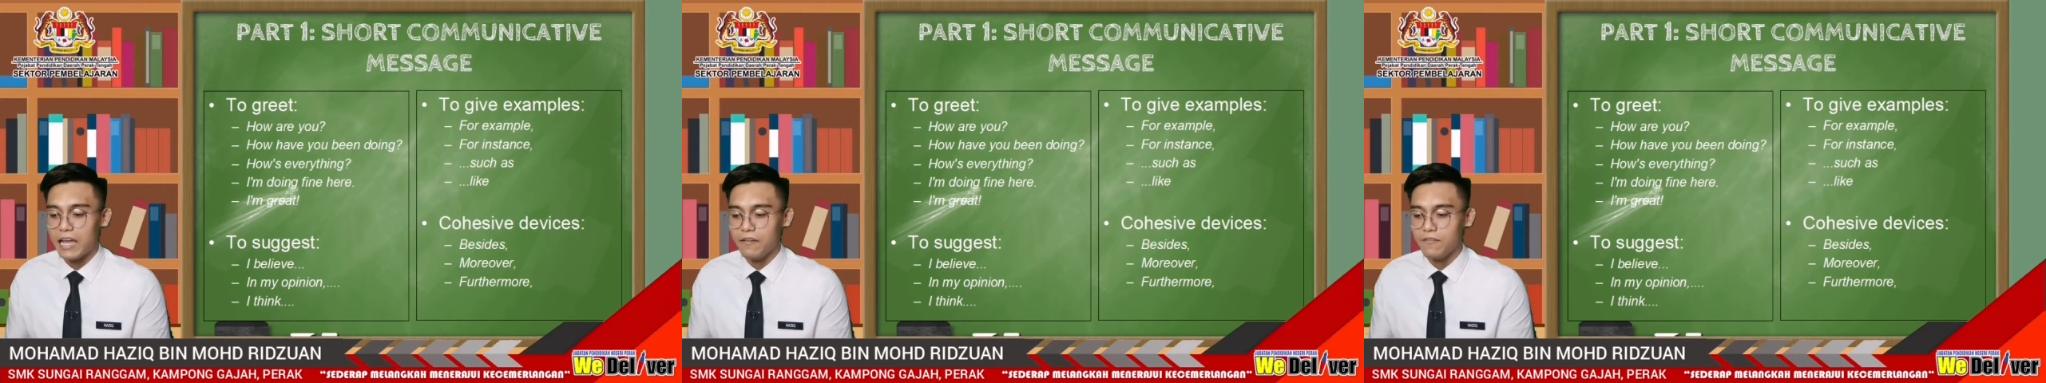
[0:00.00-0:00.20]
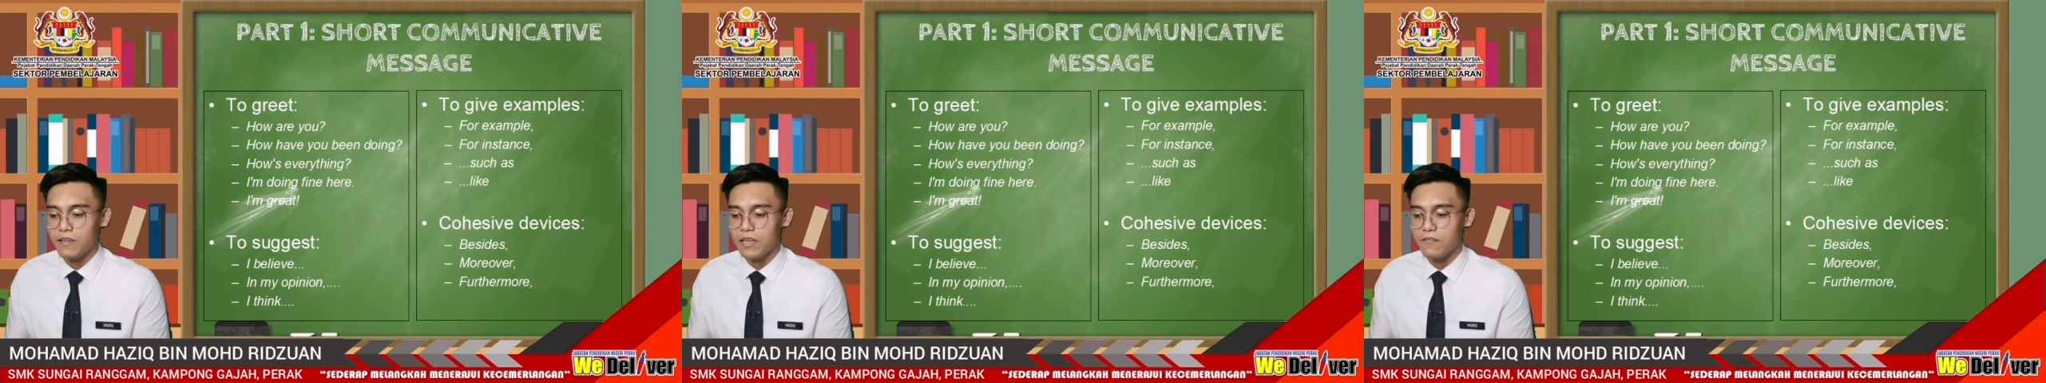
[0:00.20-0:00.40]

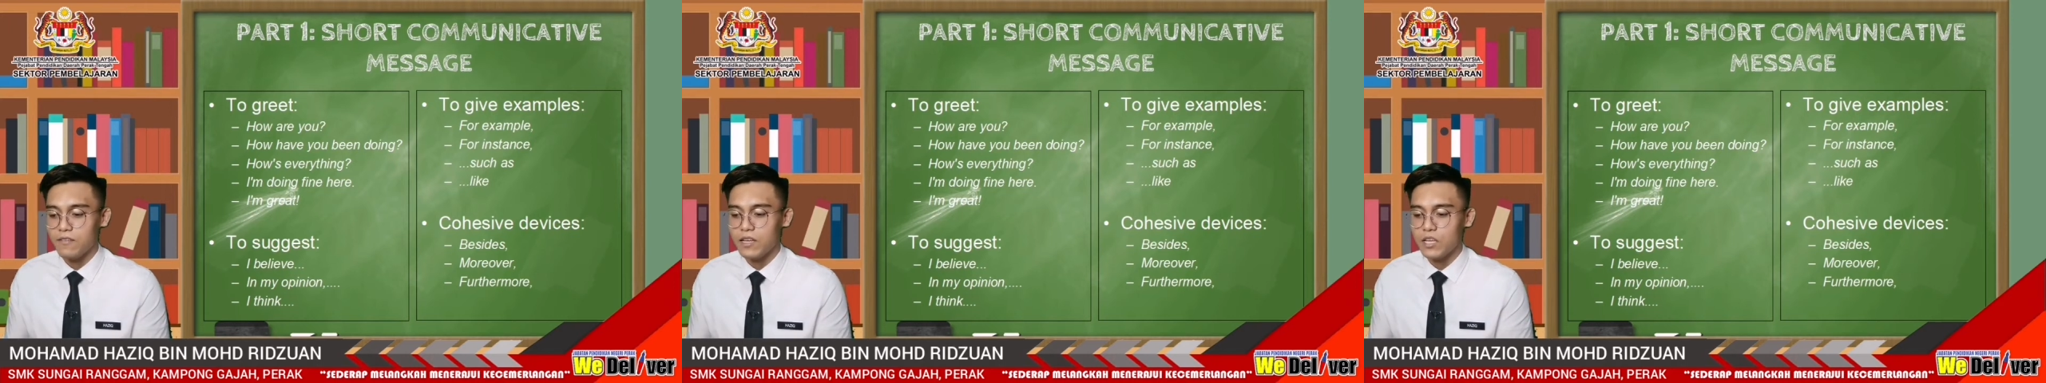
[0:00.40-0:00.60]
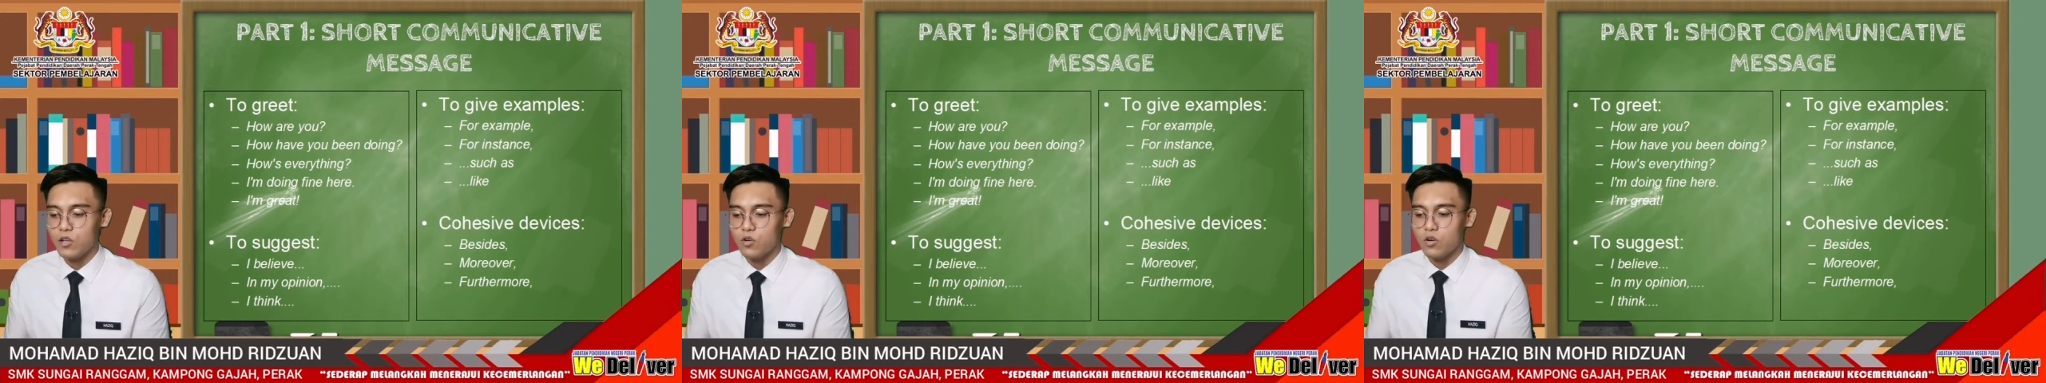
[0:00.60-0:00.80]
I've
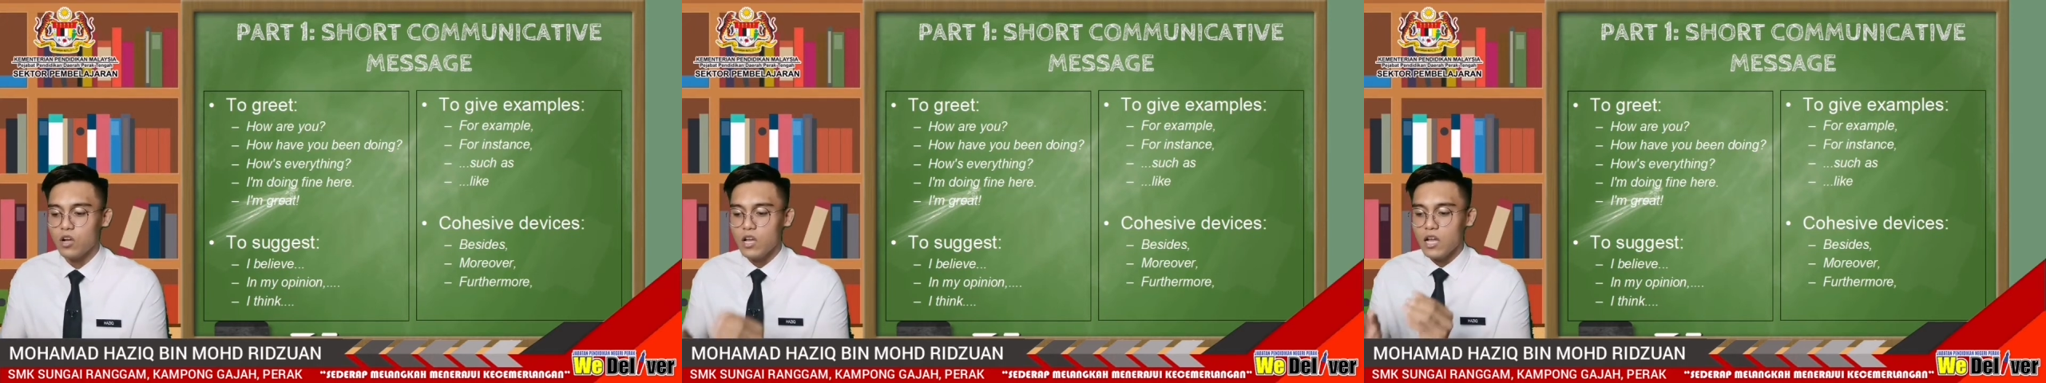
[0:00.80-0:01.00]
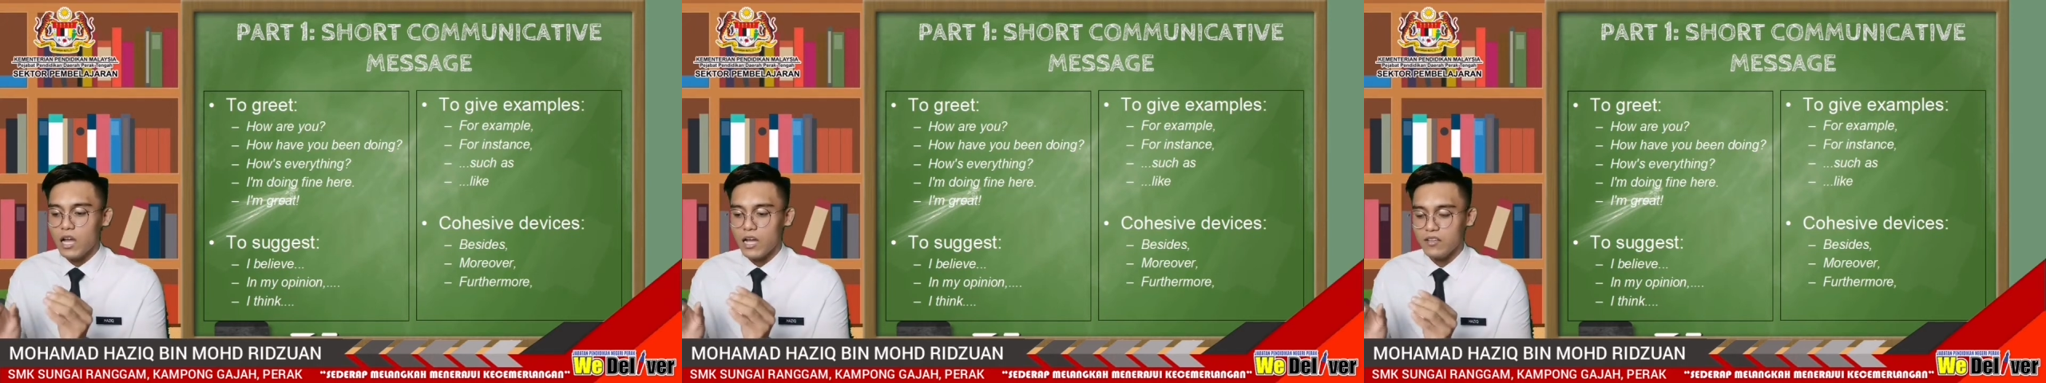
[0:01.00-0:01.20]
given
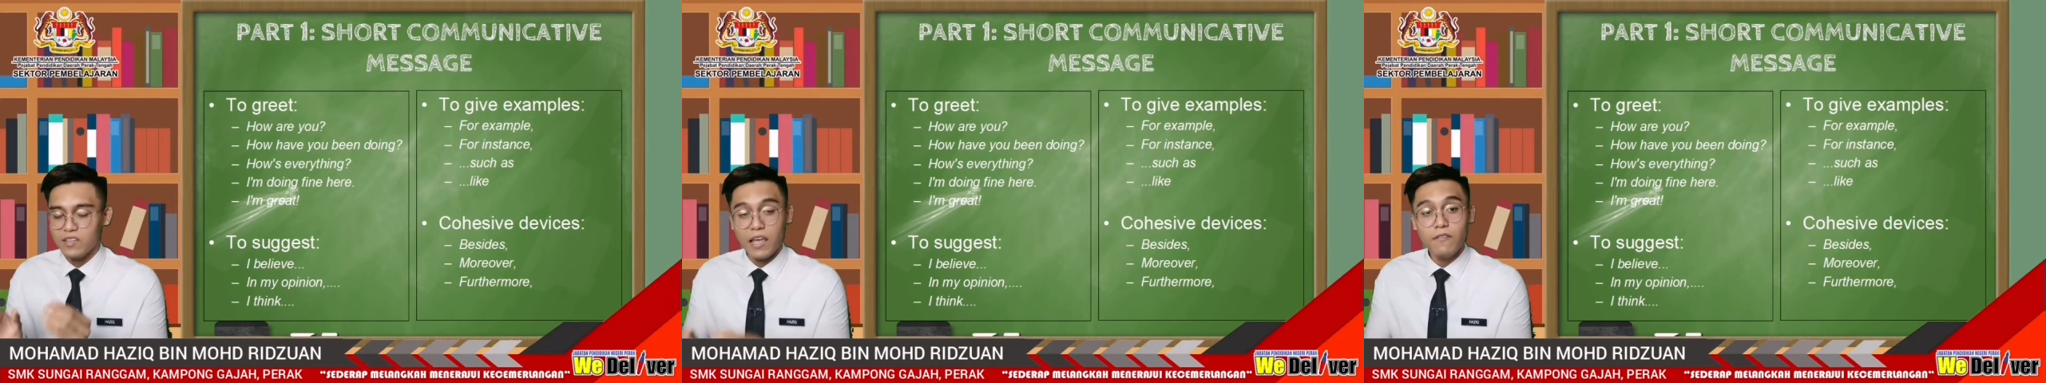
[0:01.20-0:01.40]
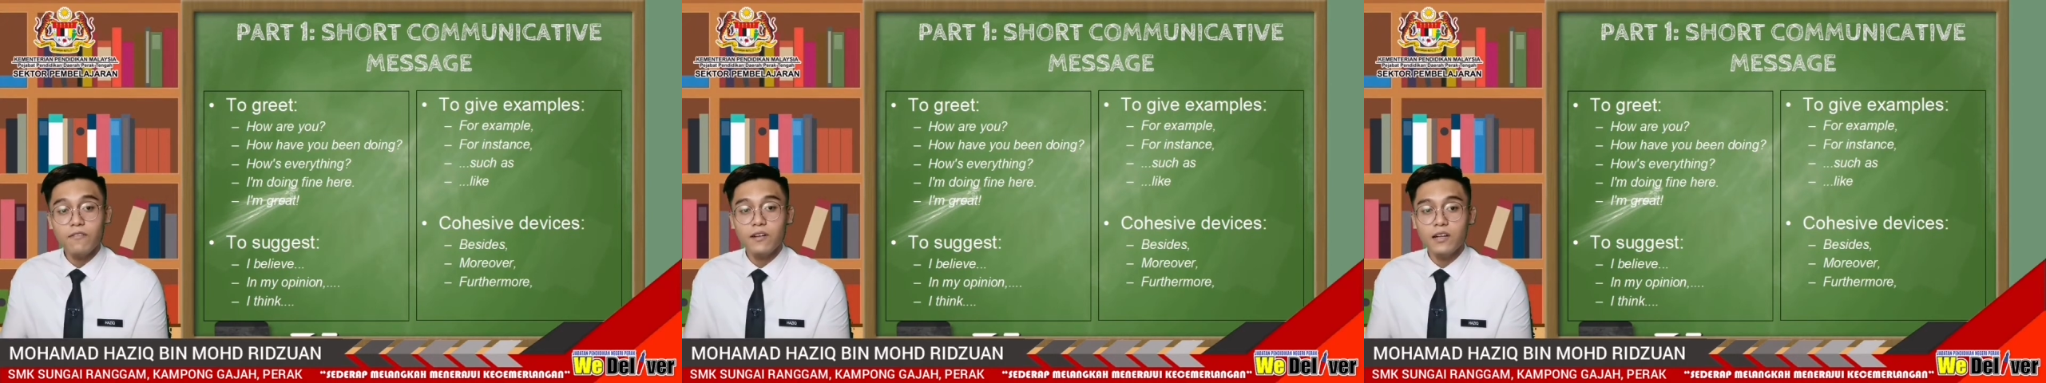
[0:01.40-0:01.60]
you
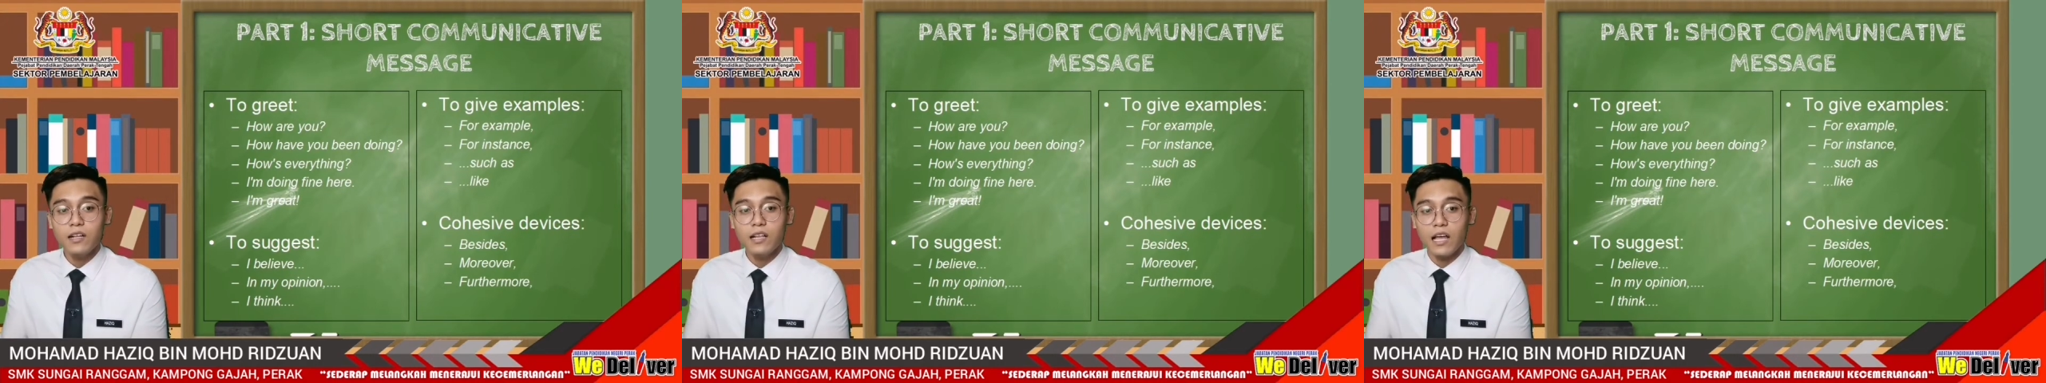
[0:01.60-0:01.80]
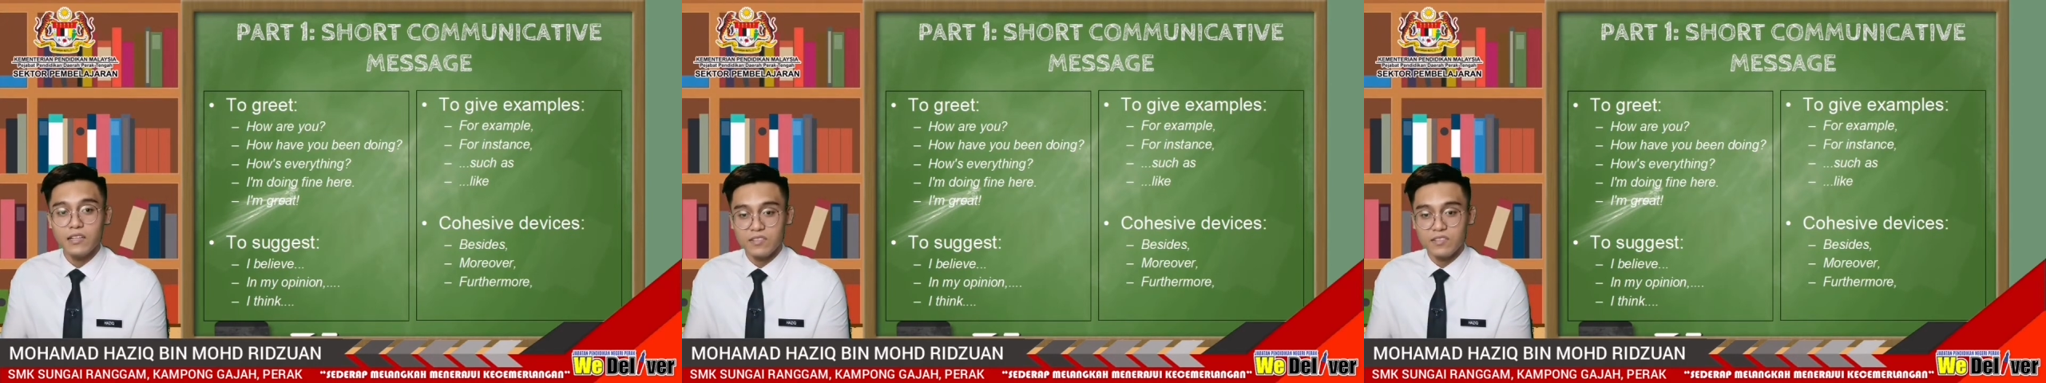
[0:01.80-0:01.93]
several